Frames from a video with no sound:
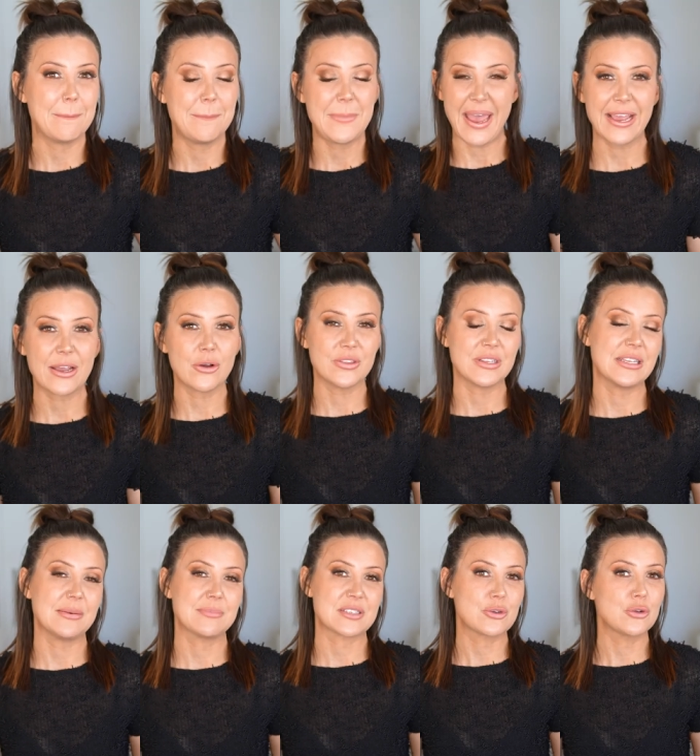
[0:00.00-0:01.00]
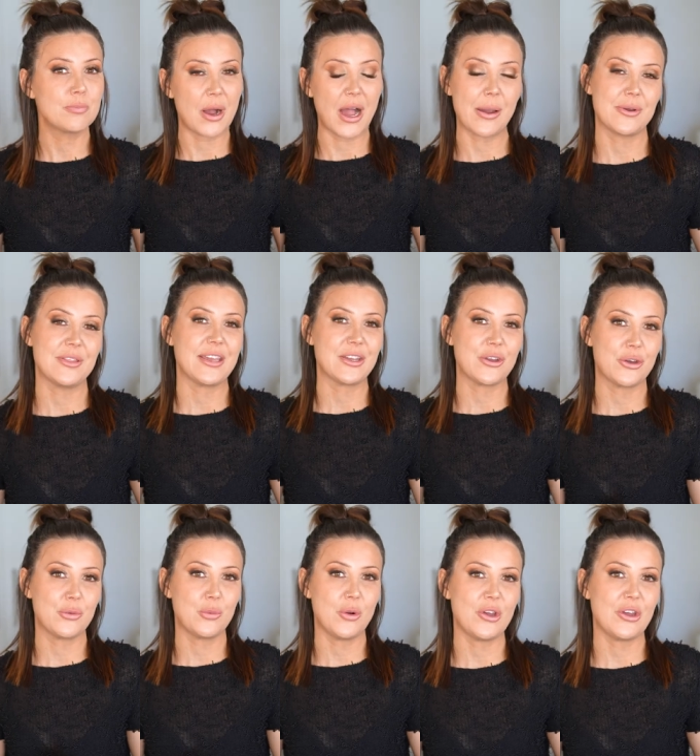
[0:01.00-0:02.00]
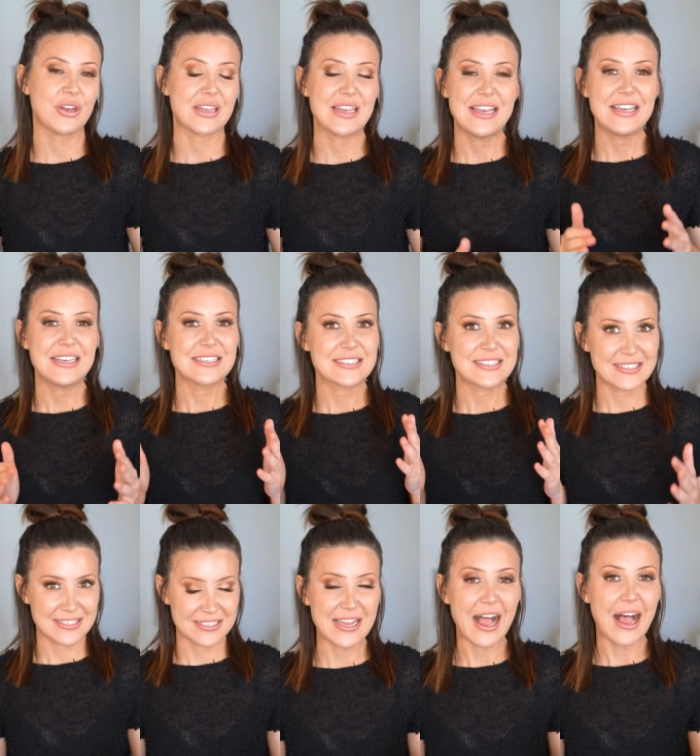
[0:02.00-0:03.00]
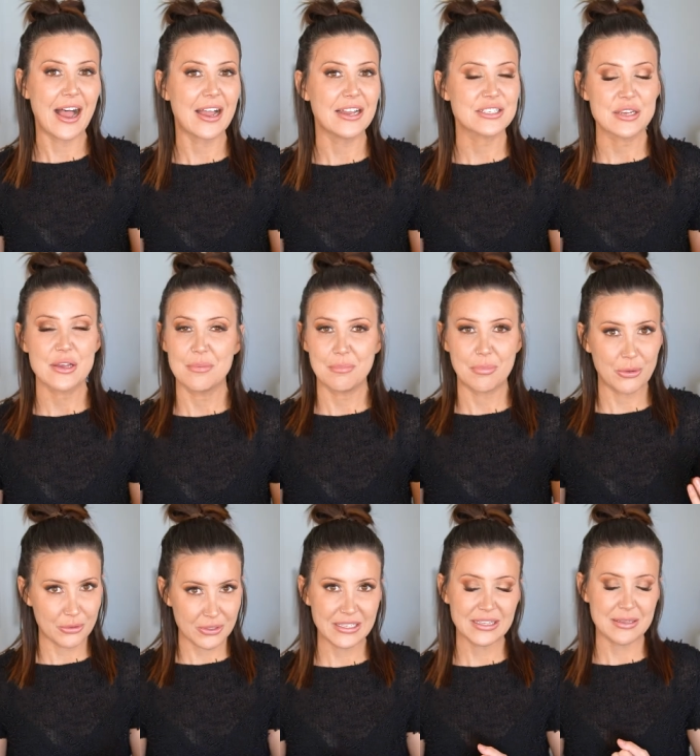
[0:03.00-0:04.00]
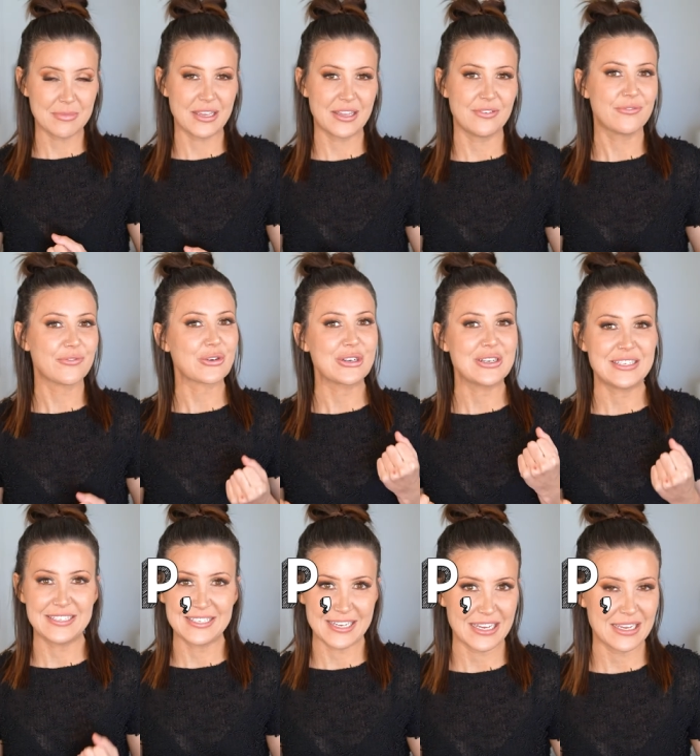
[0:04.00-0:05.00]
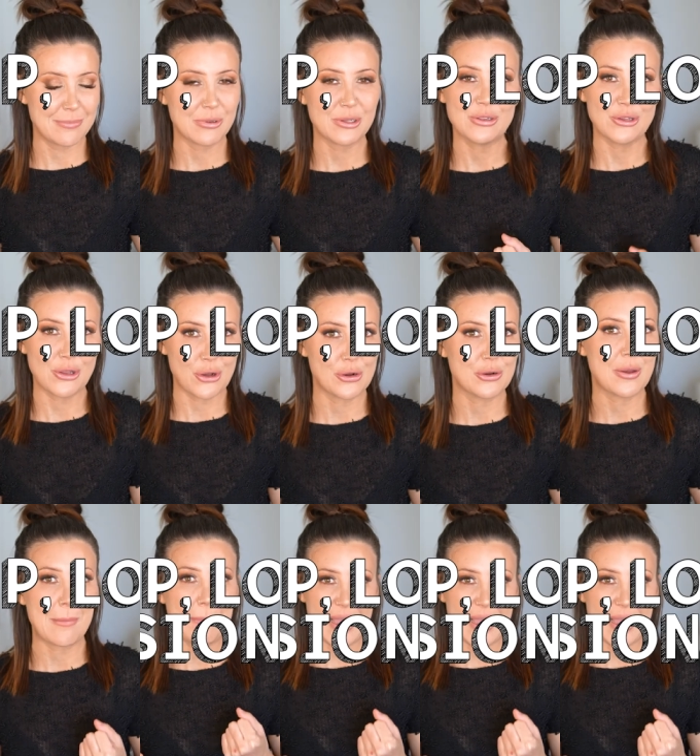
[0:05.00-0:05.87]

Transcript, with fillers: peck on the lips goodbye when they go to work. Start pulling them in for a deep, long,